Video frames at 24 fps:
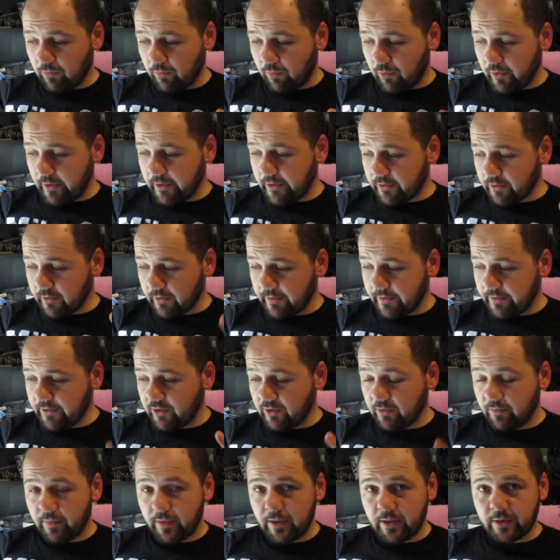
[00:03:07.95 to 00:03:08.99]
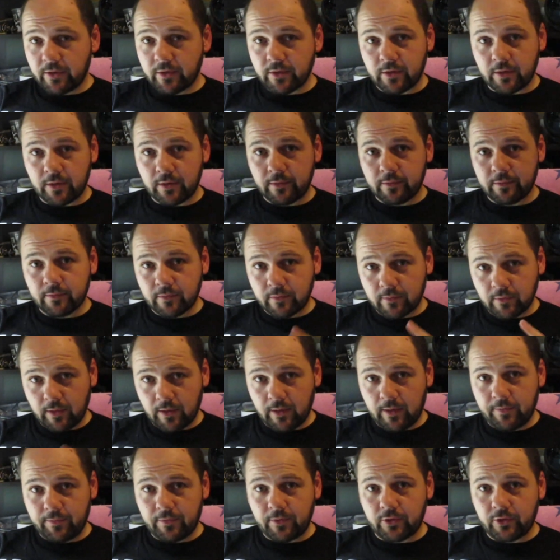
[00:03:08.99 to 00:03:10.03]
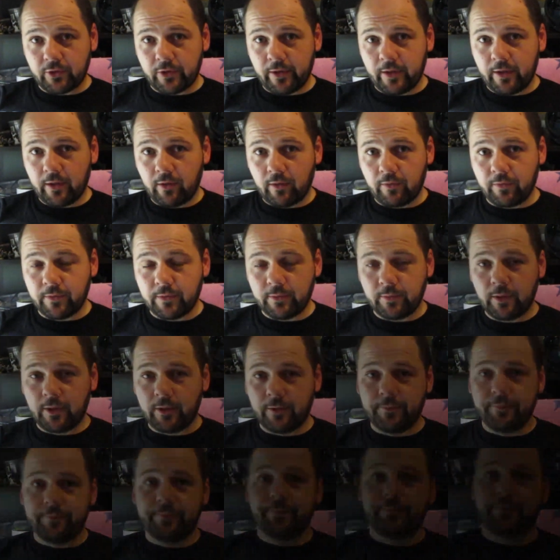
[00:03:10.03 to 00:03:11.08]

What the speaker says: British Legion miniature. I'll have to show that off as well.